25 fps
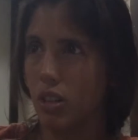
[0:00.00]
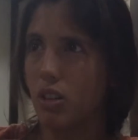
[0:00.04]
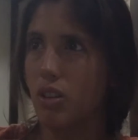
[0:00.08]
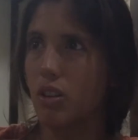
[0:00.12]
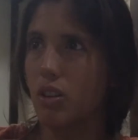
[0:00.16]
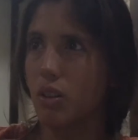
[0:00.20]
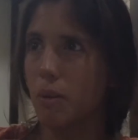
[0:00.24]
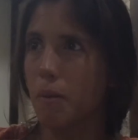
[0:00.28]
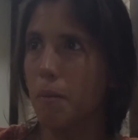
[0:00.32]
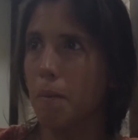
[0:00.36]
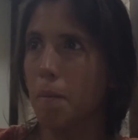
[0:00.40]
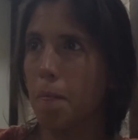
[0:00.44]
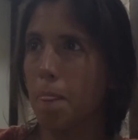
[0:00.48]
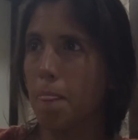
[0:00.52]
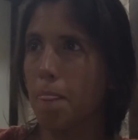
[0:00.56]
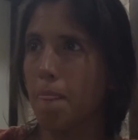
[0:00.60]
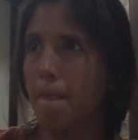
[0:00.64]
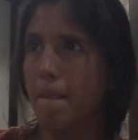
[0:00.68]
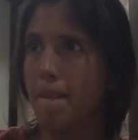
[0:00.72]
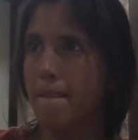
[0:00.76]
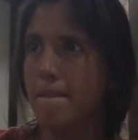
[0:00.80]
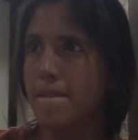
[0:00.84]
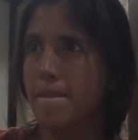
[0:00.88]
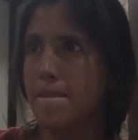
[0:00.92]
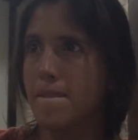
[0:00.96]
you know mm
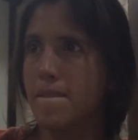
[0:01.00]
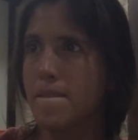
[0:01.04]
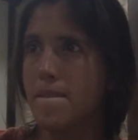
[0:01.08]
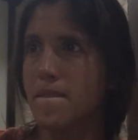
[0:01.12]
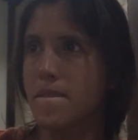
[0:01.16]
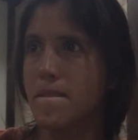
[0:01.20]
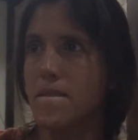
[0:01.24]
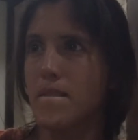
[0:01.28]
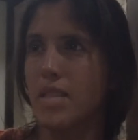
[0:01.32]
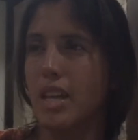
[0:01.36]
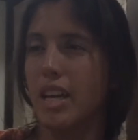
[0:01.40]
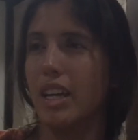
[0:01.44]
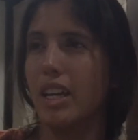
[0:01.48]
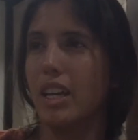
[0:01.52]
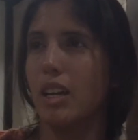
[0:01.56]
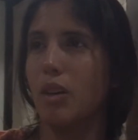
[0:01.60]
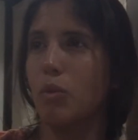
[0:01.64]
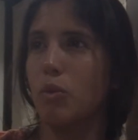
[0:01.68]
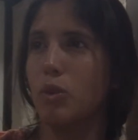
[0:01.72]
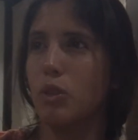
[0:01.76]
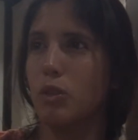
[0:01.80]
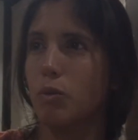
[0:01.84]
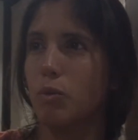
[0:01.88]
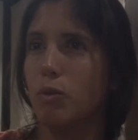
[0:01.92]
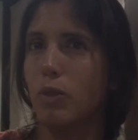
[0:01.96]
-hmm. like he
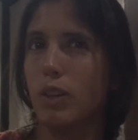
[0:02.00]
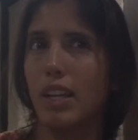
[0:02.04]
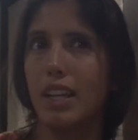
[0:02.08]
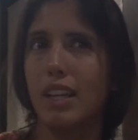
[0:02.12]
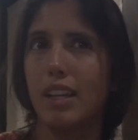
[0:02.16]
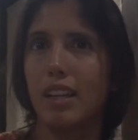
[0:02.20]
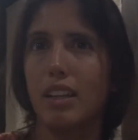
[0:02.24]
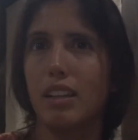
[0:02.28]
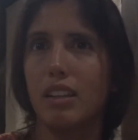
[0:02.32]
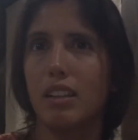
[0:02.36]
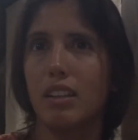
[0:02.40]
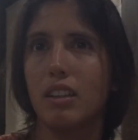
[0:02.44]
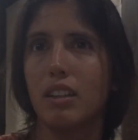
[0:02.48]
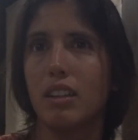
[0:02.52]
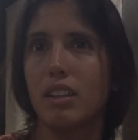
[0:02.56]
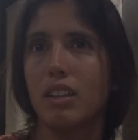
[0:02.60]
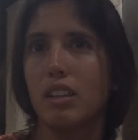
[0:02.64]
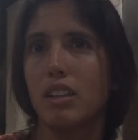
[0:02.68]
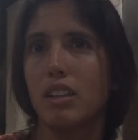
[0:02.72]
was feeling